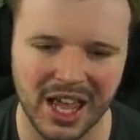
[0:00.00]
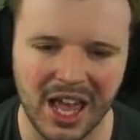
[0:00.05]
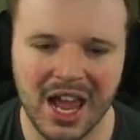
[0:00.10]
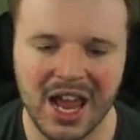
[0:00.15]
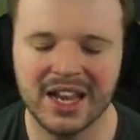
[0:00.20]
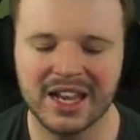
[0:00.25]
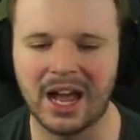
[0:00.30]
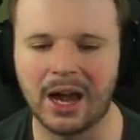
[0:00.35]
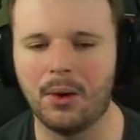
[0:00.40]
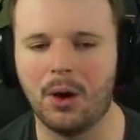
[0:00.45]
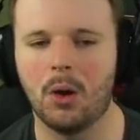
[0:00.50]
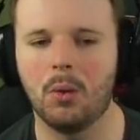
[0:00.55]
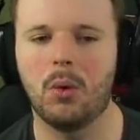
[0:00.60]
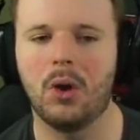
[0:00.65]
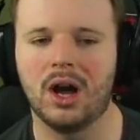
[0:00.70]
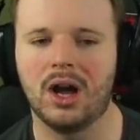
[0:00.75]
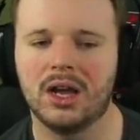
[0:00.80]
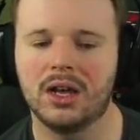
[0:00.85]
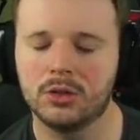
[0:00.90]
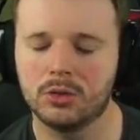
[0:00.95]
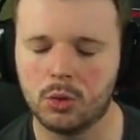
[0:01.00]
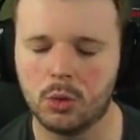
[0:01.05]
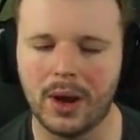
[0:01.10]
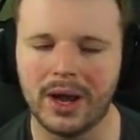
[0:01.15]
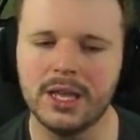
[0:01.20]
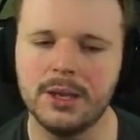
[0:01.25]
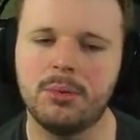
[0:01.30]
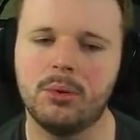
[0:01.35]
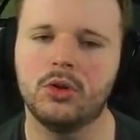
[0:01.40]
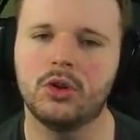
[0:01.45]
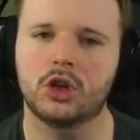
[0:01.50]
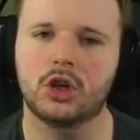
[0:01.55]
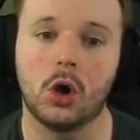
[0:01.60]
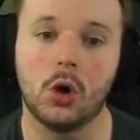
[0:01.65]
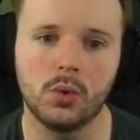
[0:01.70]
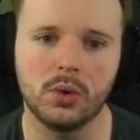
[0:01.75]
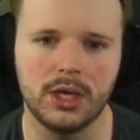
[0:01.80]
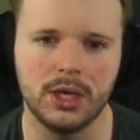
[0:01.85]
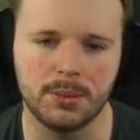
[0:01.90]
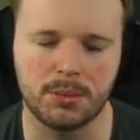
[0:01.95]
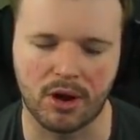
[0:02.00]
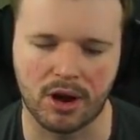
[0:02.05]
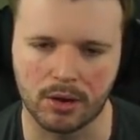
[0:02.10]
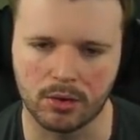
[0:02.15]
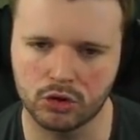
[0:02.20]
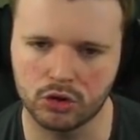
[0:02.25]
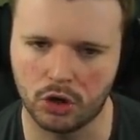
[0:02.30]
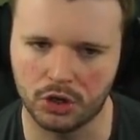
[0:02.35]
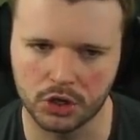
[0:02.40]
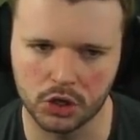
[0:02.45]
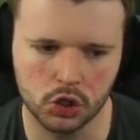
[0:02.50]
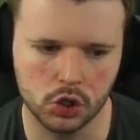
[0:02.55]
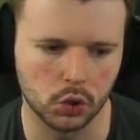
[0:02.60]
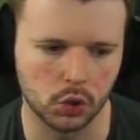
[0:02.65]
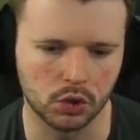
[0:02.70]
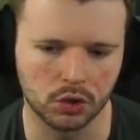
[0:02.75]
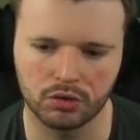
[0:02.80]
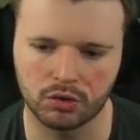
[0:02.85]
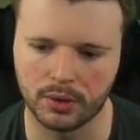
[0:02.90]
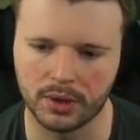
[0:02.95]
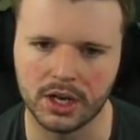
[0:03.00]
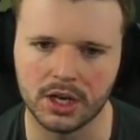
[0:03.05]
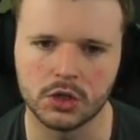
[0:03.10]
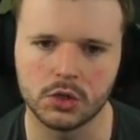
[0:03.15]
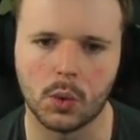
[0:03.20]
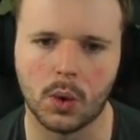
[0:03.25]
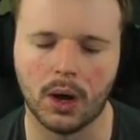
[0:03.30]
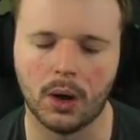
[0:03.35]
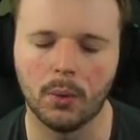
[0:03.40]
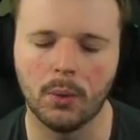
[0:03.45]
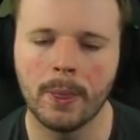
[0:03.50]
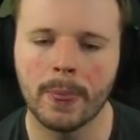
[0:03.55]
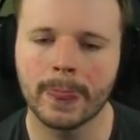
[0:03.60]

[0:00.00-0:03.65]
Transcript: Now, the way he brought the goalkeeper out, trying to talk through it as well,